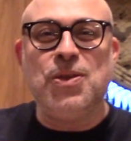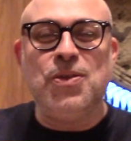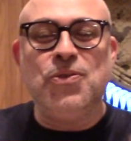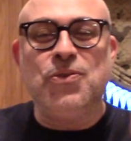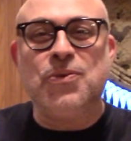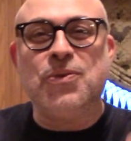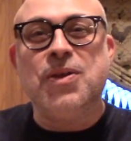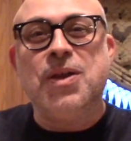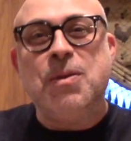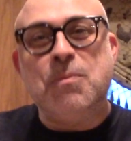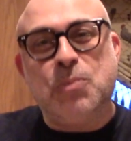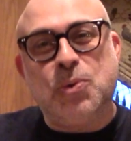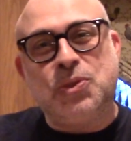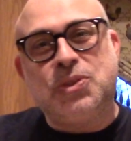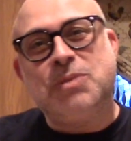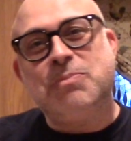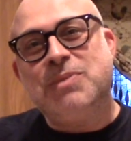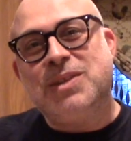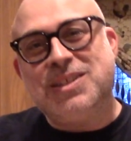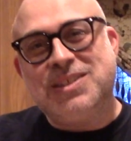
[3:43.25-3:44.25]
You either
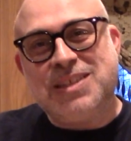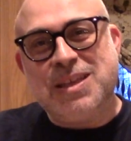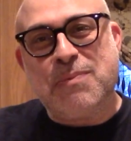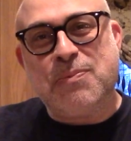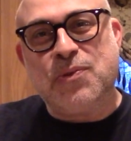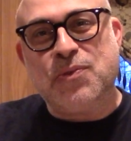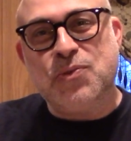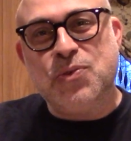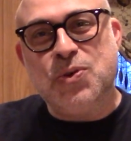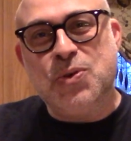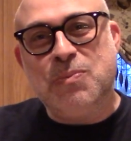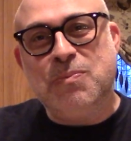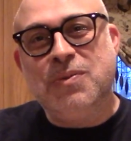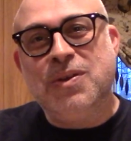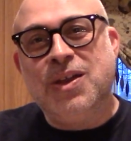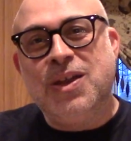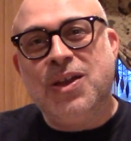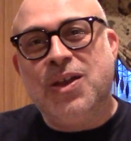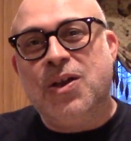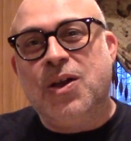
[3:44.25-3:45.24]
put them in a separate
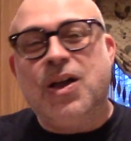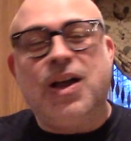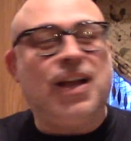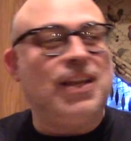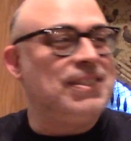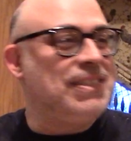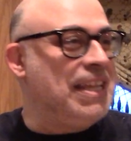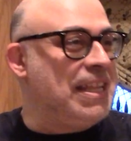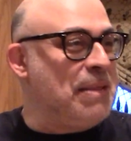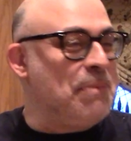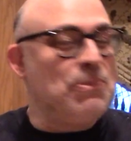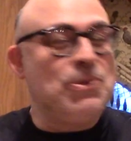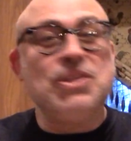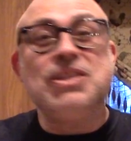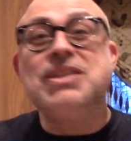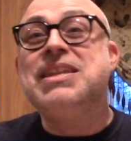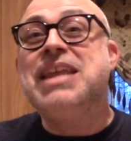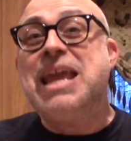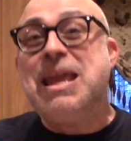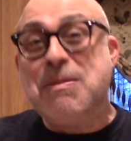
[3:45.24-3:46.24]
room, uh, send them
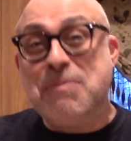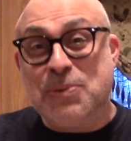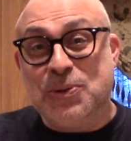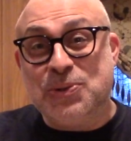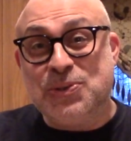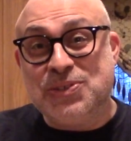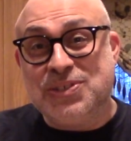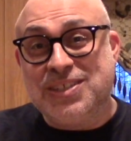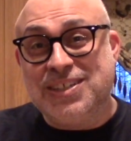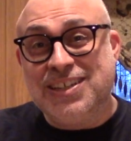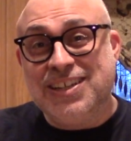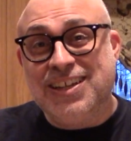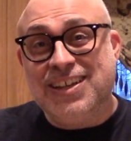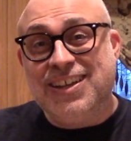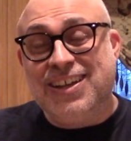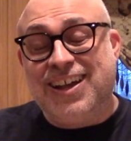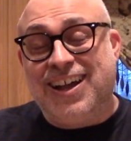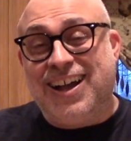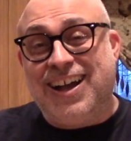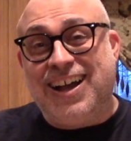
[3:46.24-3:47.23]
to the neighbors,
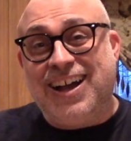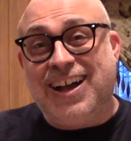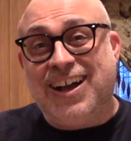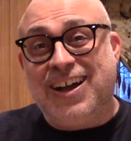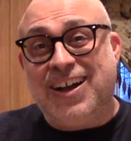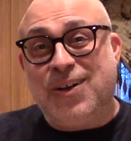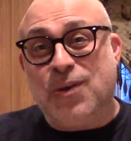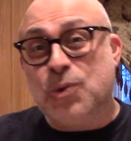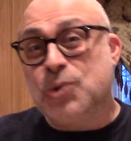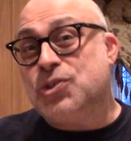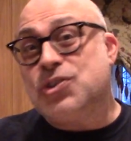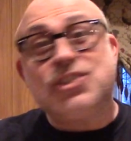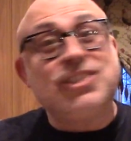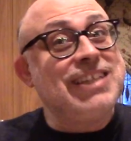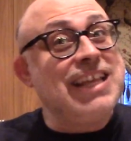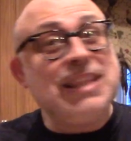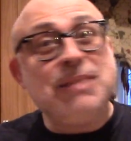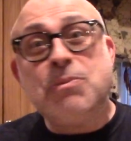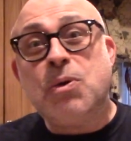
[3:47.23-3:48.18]
uh, or just send them